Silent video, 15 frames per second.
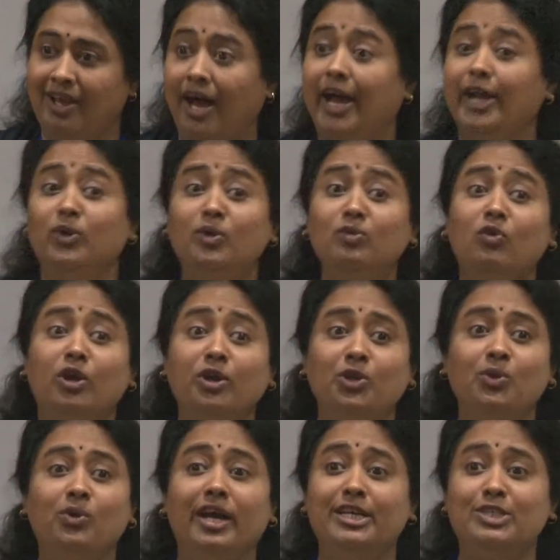I don't want
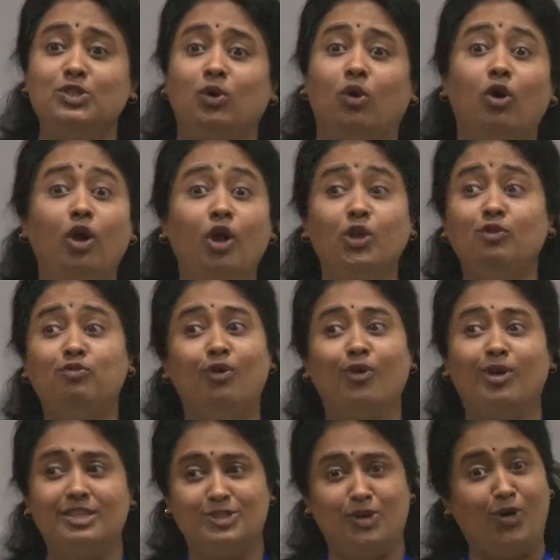you guys to all to
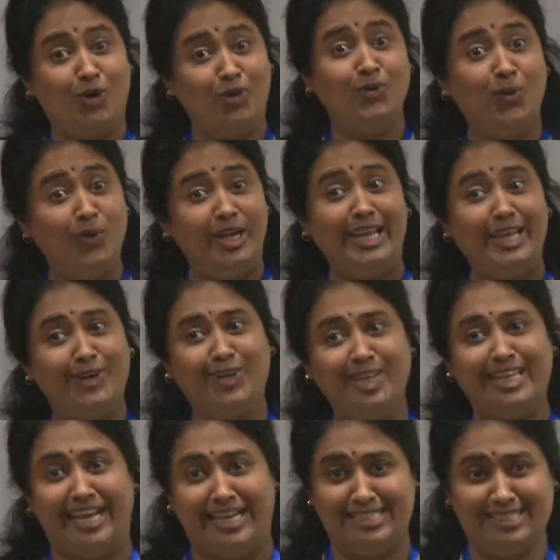focus on only on
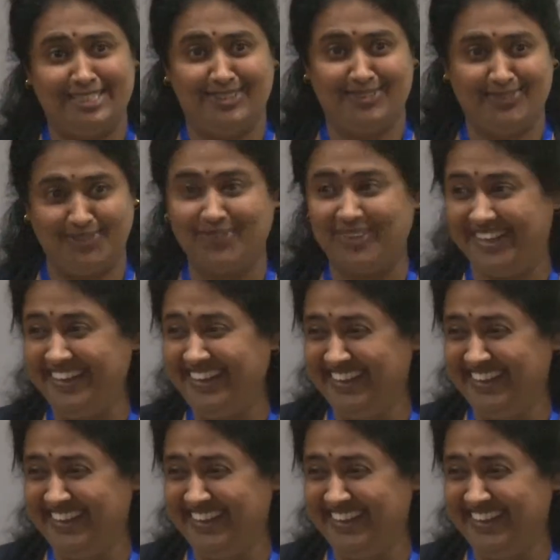cancer, okay?